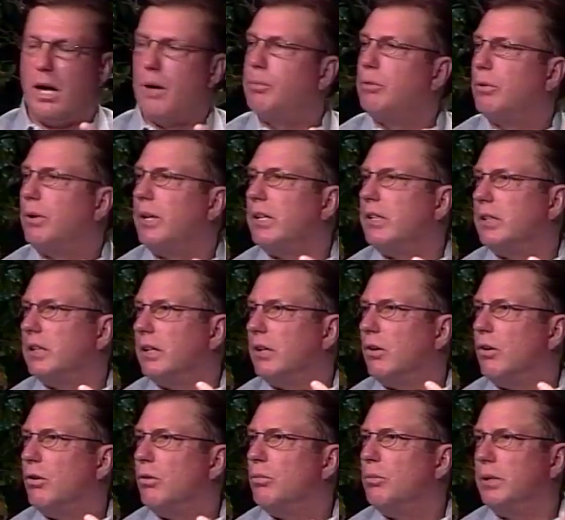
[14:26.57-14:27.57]
uh, upgrade their
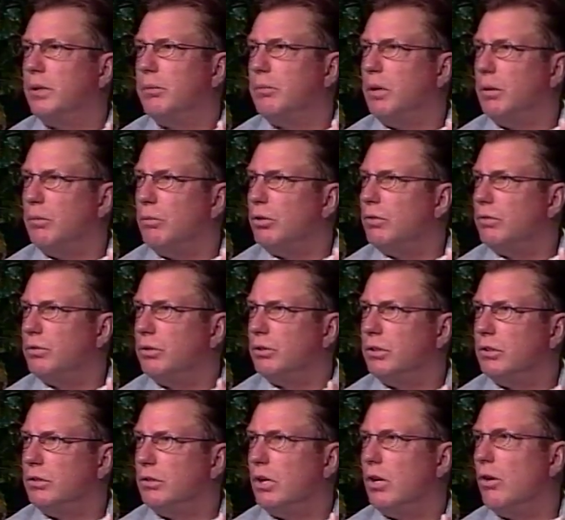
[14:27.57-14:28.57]
home and, and, move to a
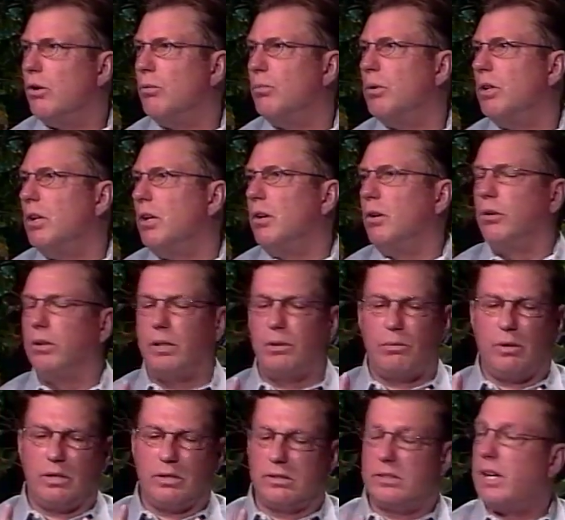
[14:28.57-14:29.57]
new home, or they
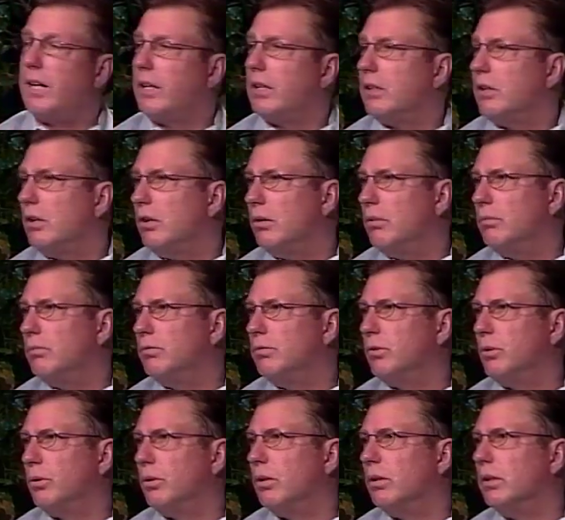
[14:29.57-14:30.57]
want a second home
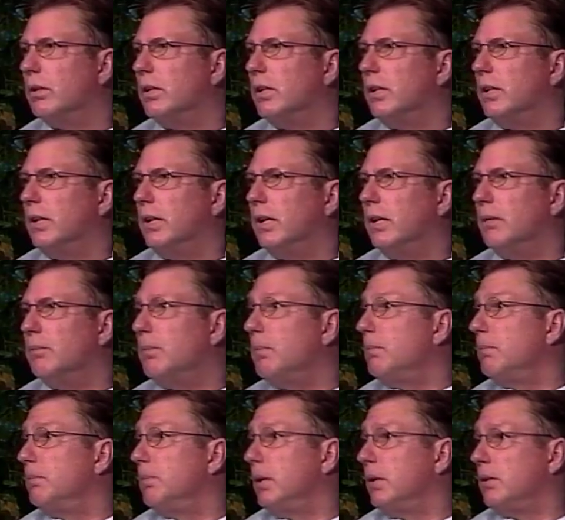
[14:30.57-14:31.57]
for uh,
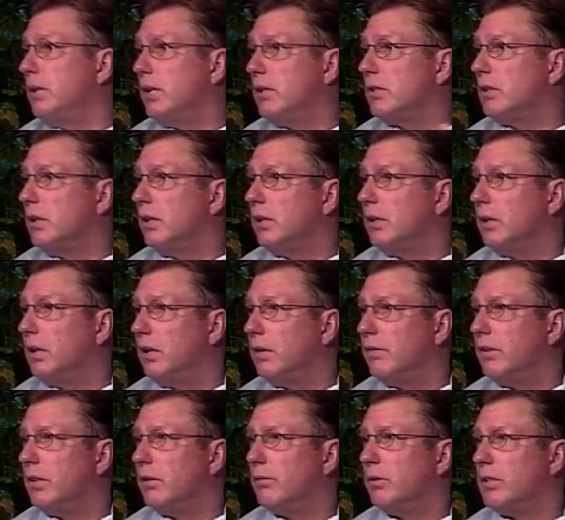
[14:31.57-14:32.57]
potentially to live
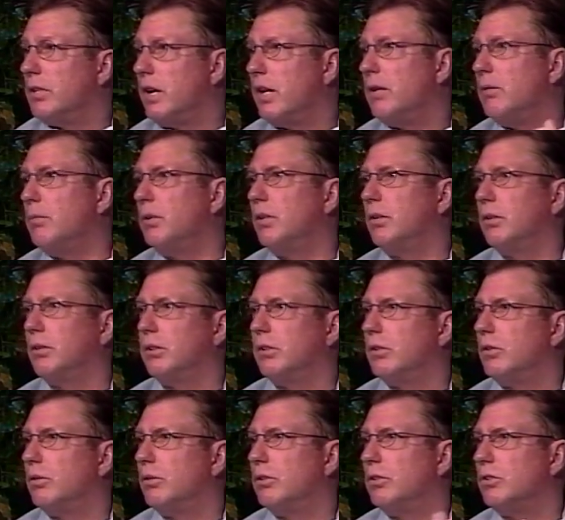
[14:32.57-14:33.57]
in in retirement or
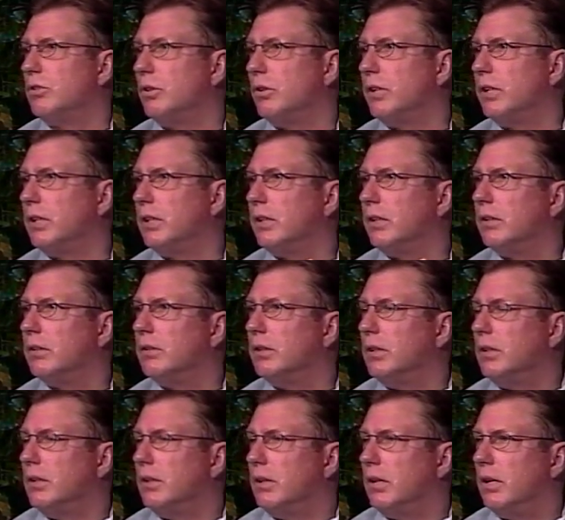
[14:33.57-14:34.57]
and to enjoy in their,
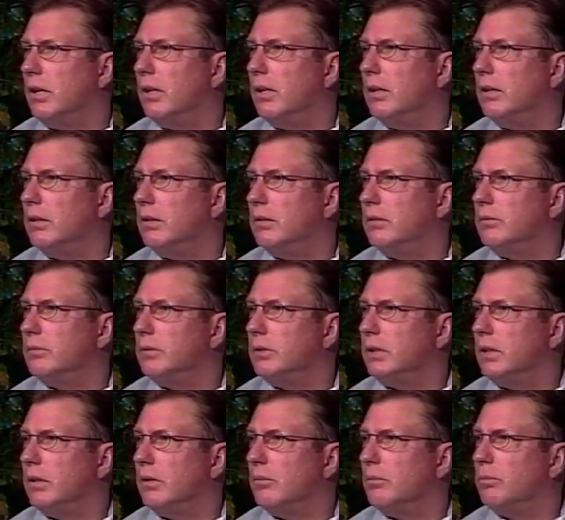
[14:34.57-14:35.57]
uh,
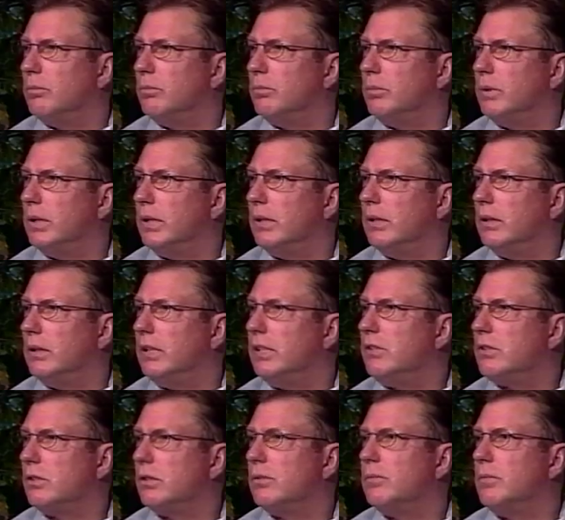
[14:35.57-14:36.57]
you know, uh,
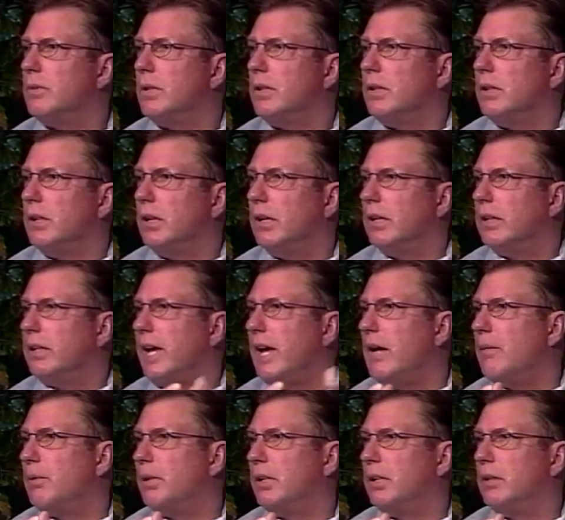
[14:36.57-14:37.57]
leisure uh,
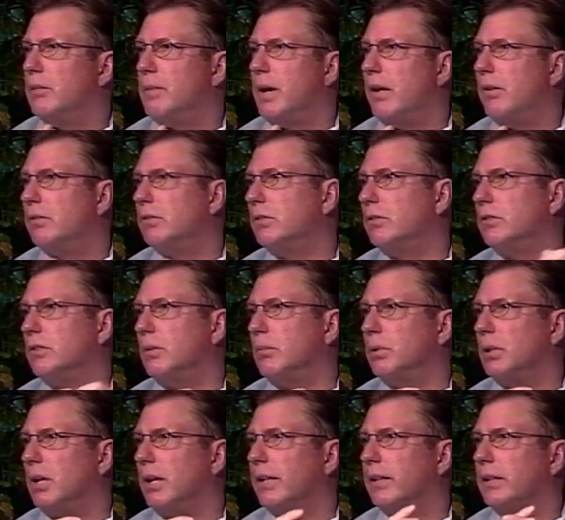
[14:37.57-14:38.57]
cabin in the mountains or
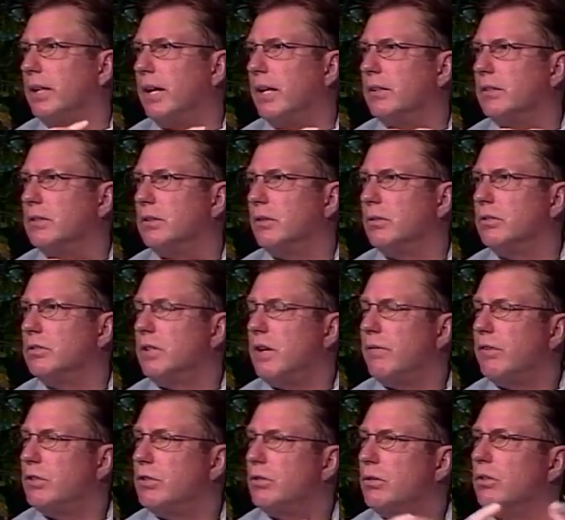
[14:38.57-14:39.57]
something yeah. like that. So right. it's
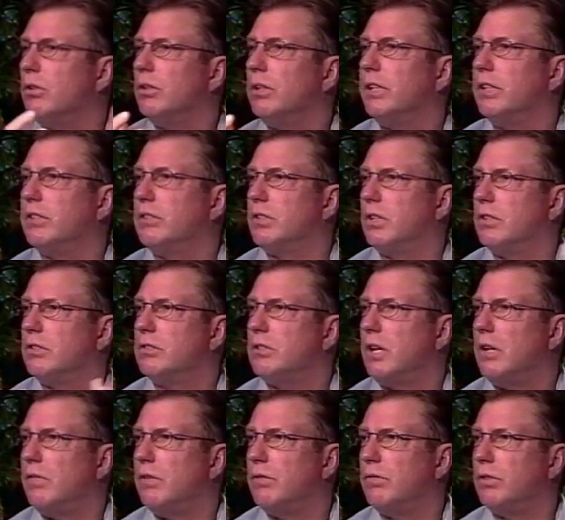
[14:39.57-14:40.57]
never too early to start
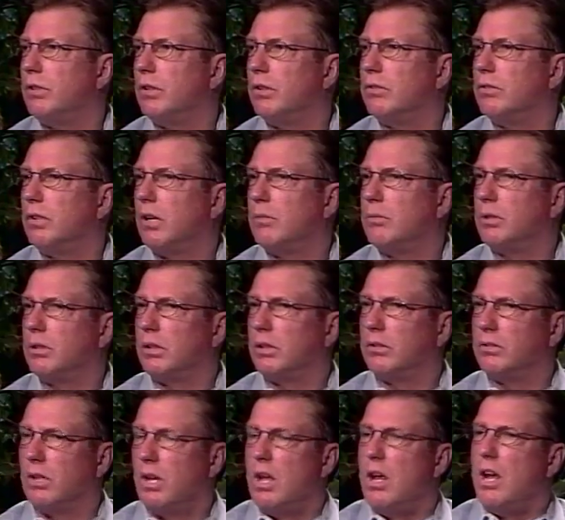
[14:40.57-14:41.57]
saving for those types of
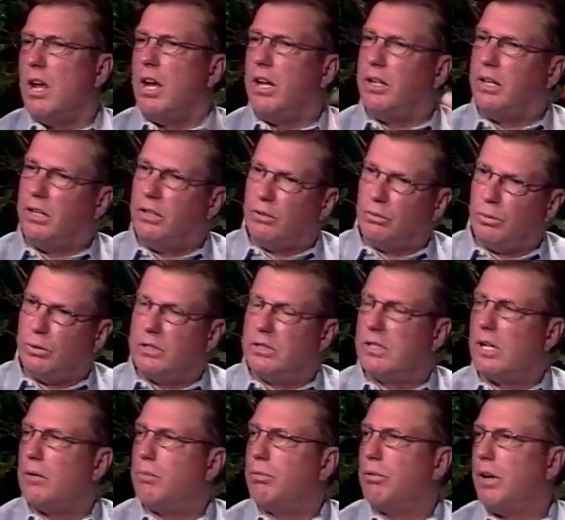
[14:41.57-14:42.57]
things. And then as we
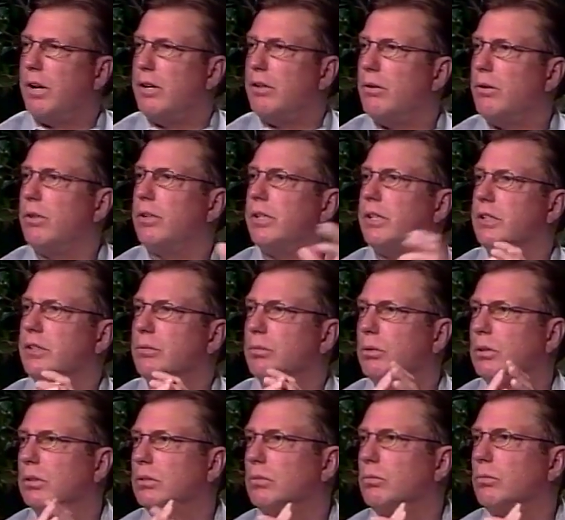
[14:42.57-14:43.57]
set priorities,
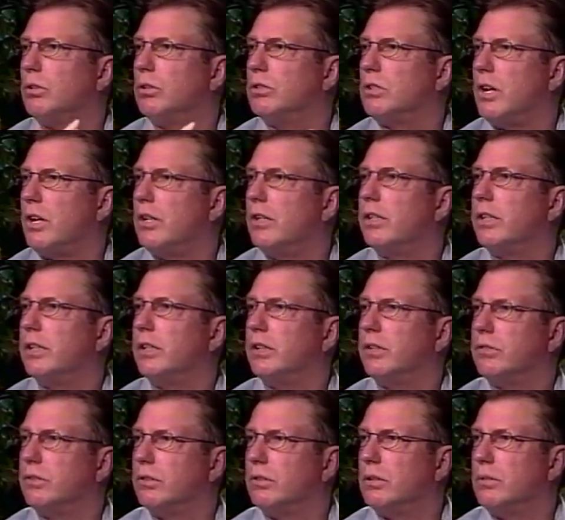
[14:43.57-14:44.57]
we'll, we'll target a
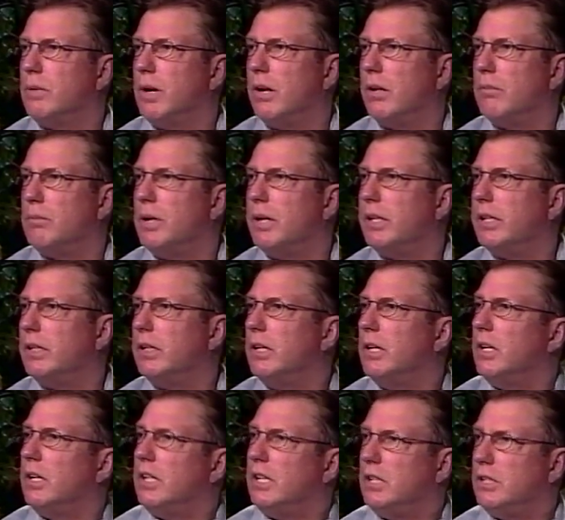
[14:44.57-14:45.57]
certain amount of money
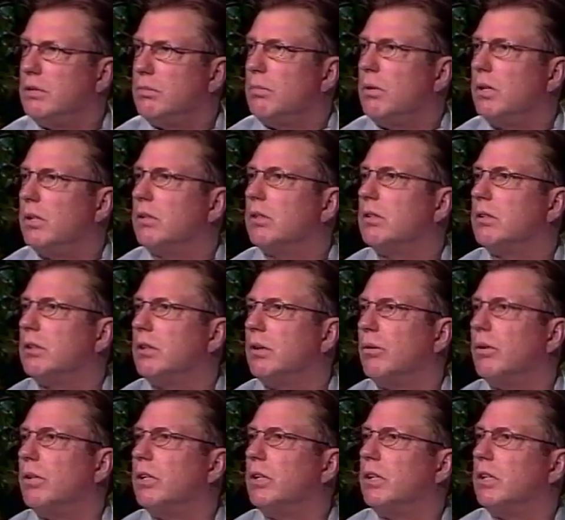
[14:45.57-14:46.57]
each month to
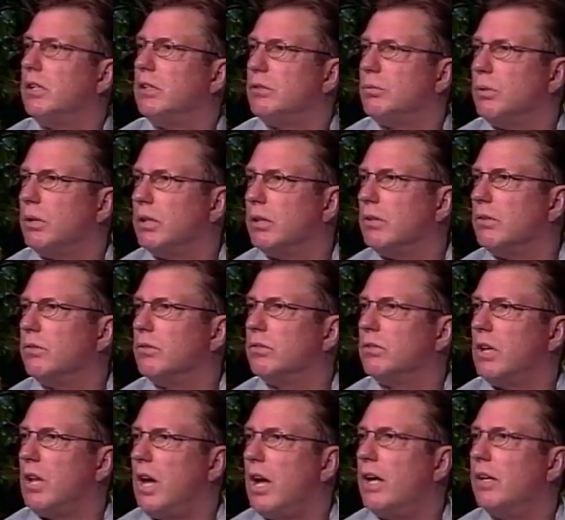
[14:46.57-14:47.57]
go into each one of those
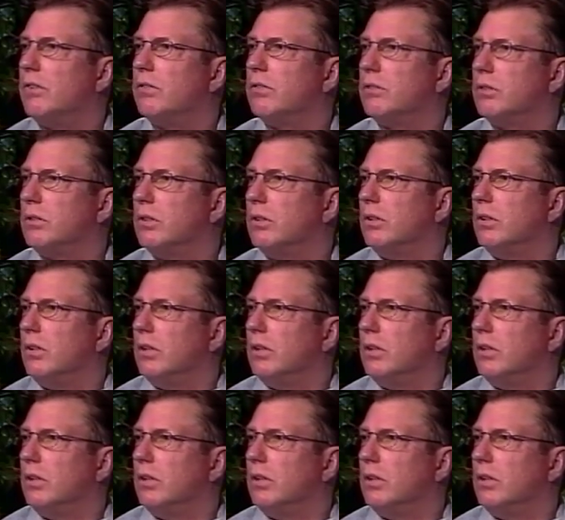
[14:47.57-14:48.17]
slots. All right.